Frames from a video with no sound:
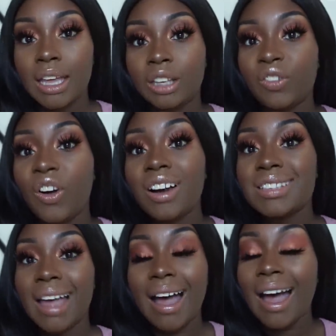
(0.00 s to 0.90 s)
as far
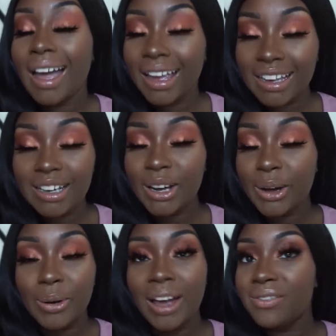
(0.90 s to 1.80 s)
as I
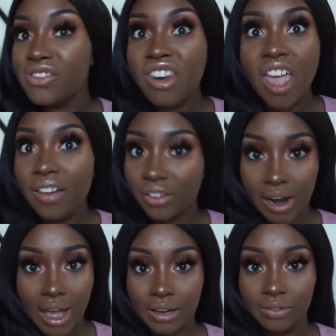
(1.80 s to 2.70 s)
know, I've never
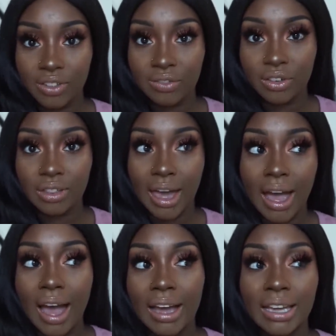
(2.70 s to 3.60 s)
had a fever that
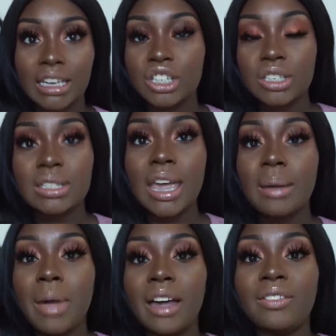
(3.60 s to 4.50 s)
high, and it just
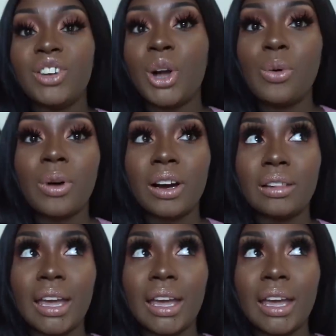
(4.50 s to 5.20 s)
came out of nowhere.